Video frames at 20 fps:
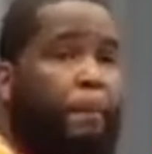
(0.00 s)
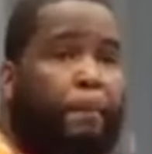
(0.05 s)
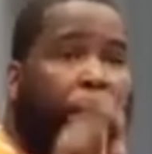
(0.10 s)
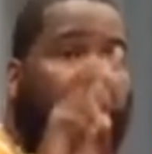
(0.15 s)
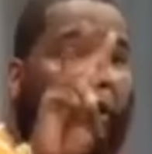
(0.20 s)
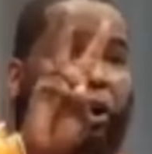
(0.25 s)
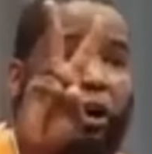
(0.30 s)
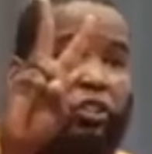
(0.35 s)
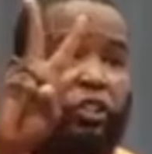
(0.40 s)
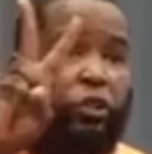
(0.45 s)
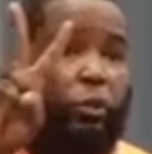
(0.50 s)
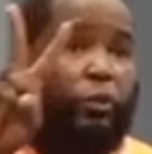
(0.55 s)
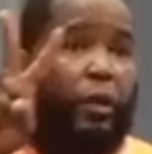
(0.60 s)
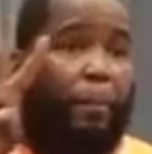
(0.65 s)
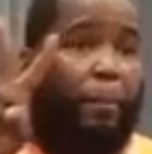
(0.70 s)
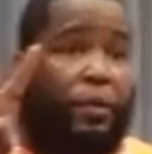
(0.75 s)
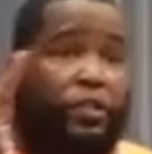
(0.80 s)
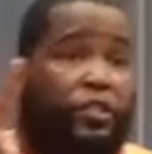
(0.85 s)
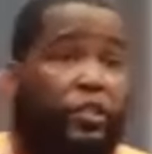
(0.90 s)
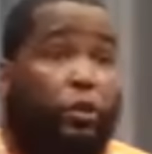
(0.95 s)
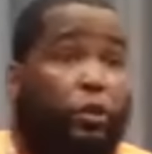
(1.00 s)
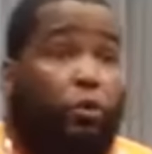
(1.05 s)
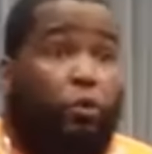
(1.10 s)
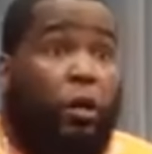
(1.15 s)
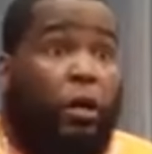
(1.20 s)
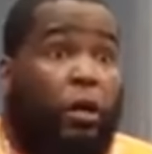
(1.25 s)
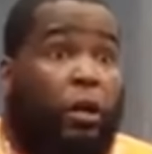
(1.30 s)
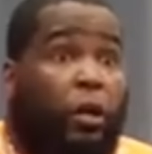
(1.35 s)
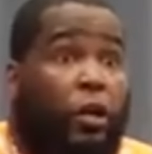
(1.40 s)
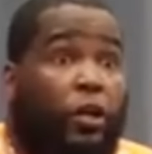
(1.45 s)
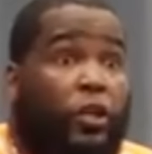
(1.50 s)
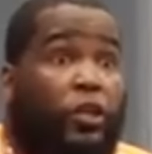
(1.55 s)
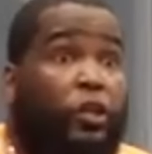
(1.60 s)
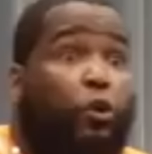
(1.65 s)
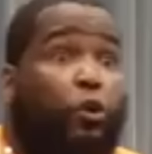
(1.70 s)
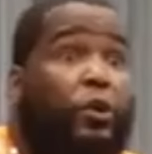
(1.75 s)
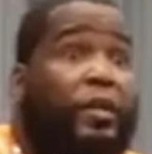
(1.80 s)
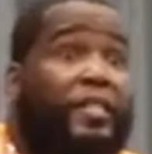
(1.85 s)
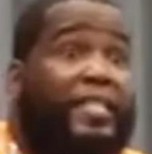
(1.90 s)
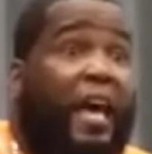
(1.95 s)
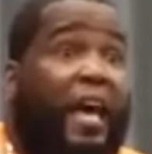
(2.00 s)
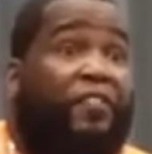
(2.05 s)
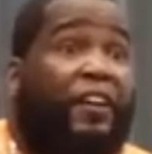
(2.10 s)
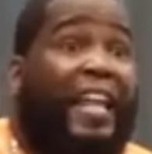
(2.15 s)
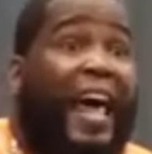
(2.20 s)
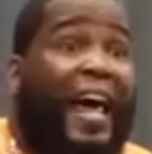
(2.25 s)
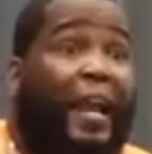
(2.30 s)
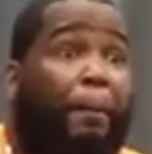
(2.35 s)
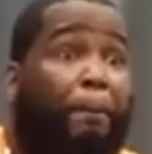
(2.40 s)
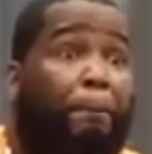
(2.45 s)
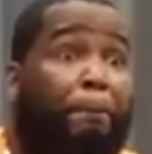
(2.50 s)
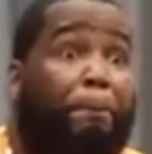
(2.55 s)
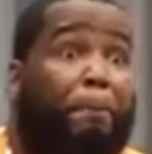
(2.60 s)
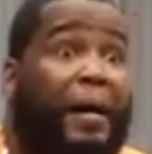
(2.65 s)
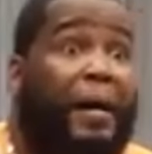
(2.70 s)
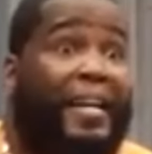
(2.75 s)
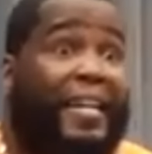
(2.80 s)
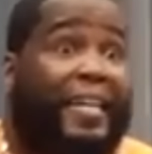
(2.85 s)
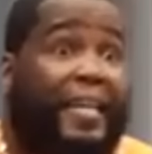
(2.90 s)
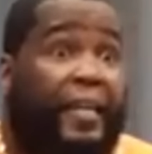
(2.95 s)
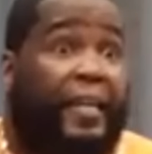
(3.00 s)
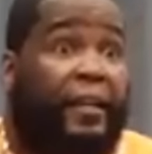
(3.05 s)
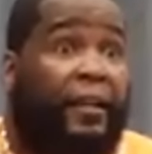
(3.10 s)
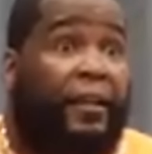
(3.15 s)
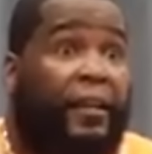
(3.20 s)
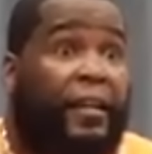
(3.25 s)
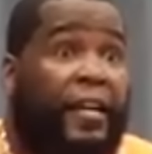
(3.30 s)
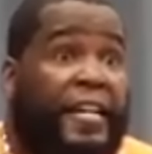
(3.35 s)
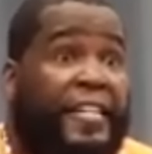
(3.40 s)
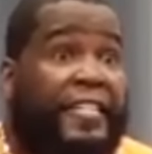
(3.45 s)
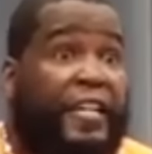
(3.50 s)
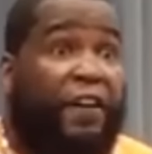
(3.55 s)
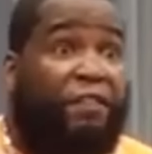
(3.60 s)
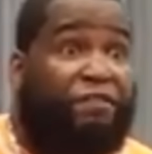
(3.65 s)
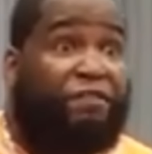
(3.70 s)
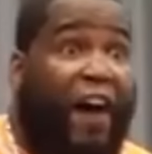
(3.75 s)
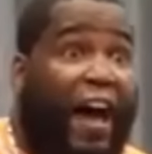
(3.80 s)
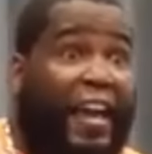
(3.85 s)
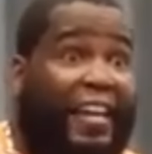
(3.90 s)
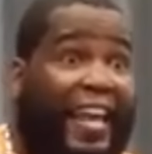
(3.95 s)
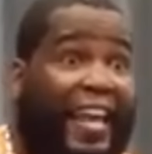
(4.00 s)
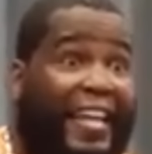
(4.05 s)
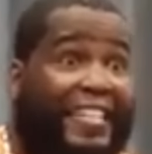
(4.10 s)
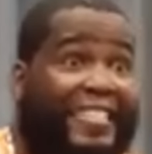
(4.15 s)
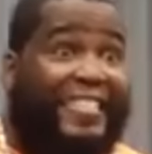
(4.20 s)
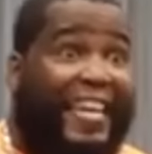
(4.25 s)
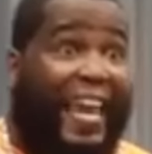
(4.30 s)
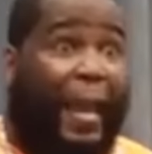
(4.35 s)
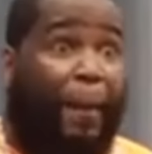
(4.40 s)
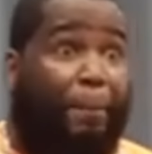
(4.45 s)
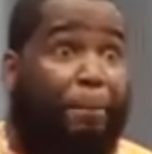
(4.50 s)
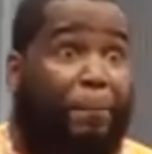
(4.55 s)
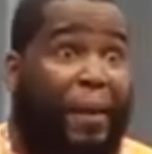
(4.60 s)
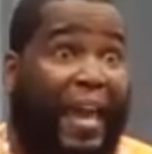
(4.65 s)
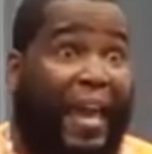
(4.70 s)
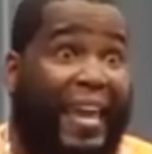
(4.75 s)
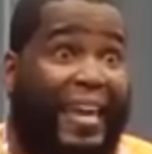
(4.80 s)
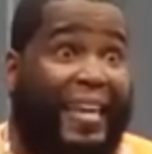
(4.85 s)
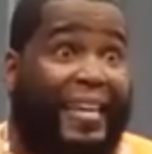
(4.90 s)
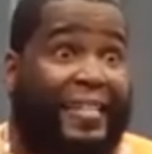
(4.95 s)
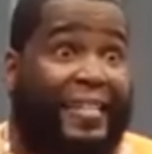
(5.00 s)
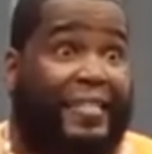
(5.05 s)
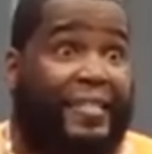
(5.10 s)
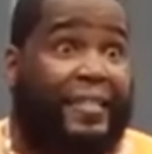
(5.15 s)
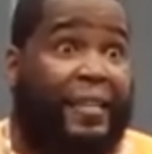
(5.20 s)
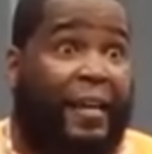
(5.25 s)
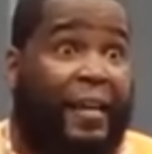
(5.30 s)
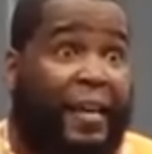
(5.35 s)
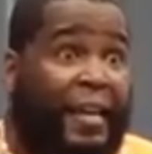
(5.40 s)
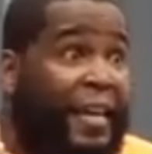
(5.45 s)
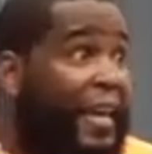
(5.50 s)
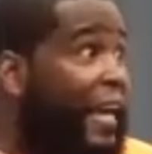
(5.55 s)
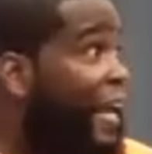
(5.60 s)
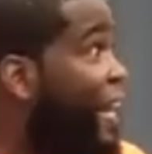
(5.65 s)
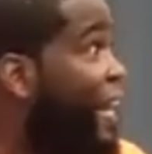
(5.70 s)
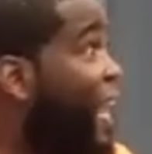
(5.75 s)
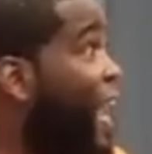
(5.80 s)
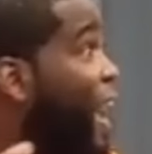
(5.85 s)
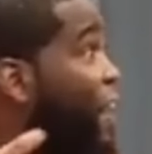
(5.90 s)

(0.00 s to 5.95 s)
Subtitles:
But also, number two, unions have a lot of money to finance campaigns. And they